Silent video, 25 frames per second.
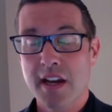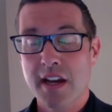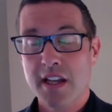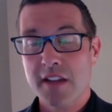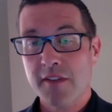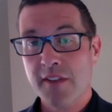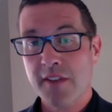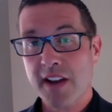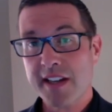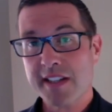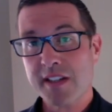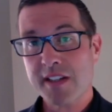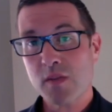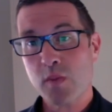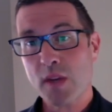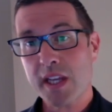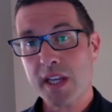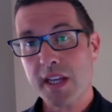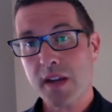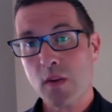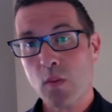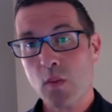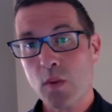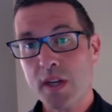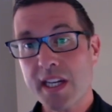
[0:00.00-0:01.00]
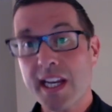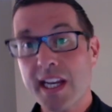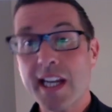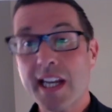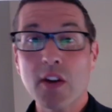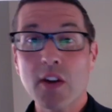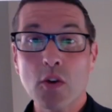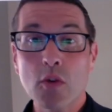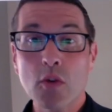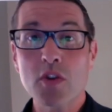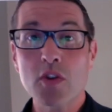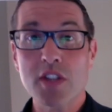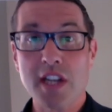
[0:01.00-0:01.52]
The fact is, we nearly
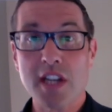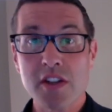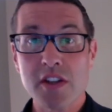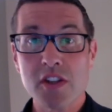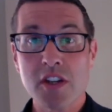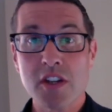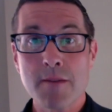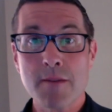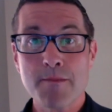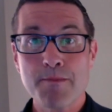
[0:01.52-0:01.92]
all gesture.